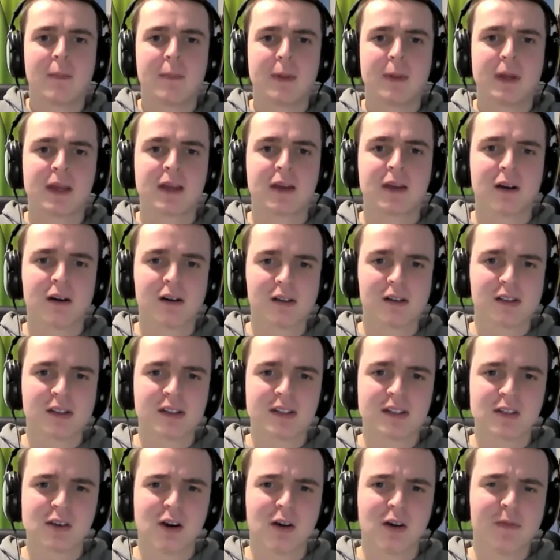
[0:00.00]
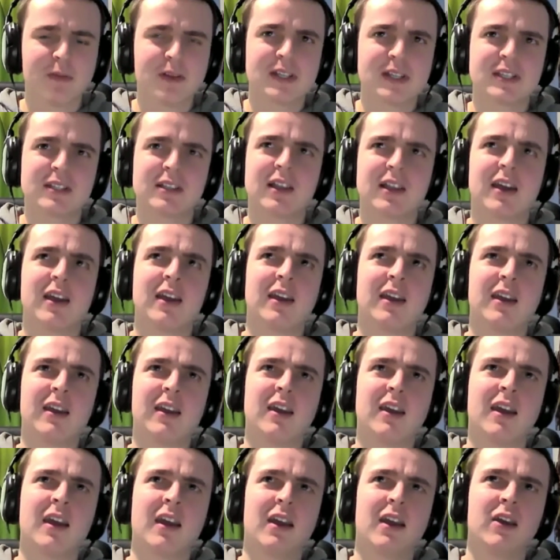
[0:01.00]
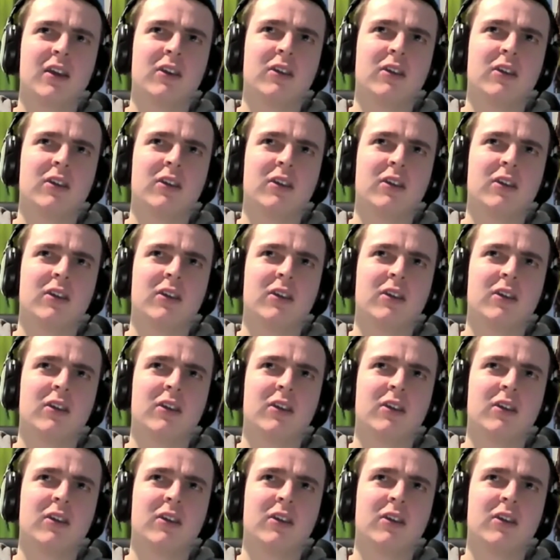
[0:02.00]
Because obviously